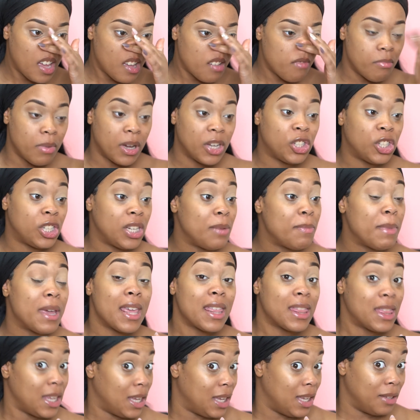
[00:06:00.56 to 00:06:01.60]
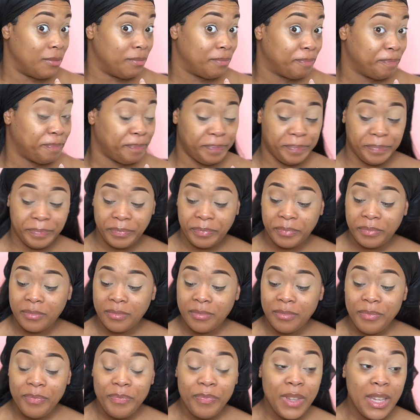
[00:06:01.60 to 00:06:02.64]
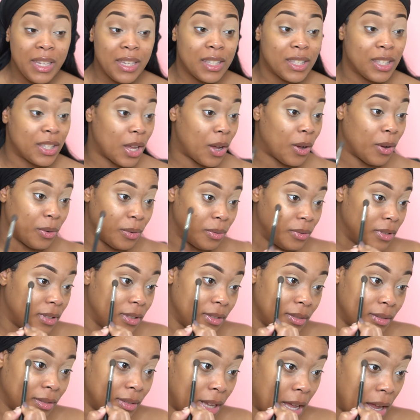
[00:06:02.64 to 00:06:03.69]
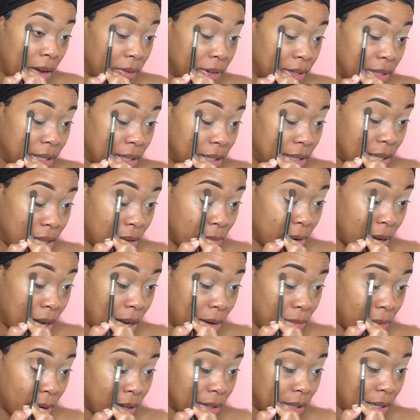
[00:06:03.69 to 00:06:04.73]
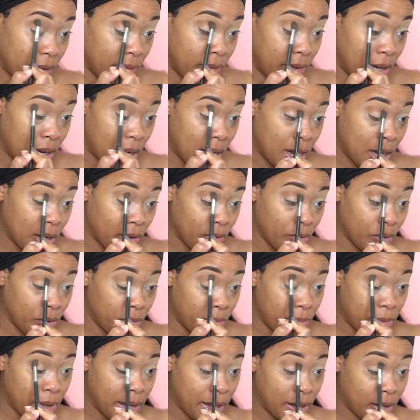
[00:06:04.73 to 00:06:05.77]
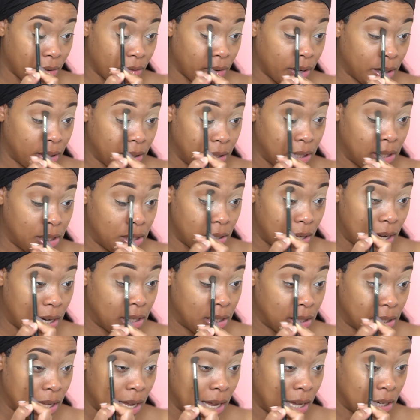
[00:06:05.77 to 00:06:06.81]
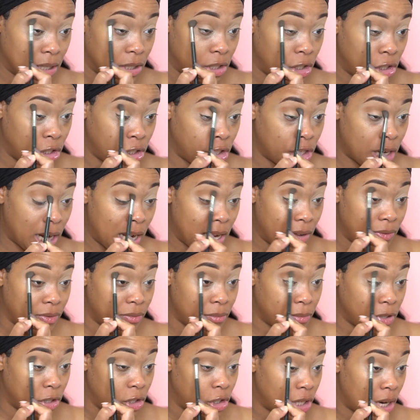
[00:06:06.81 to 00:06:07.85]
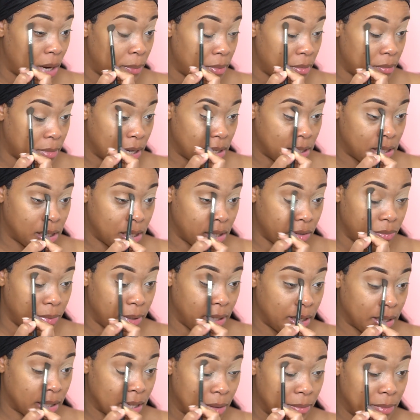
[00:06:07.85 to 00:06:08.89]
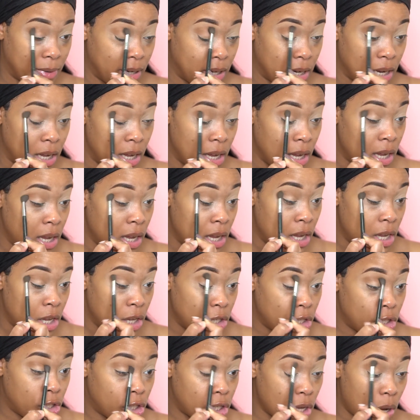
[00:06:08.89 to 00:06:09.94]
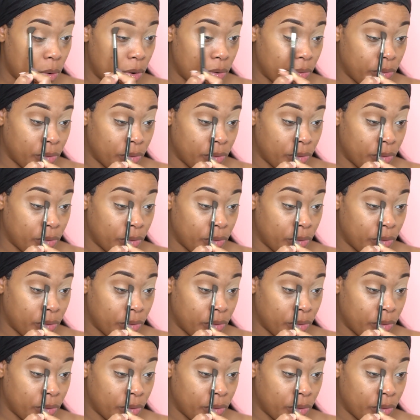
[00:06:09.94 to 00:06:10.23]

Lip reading: But she meant thin. So ever since then, my eyebrows have not grown back correctly. So I just kind of shave them and shape them myself because I've been so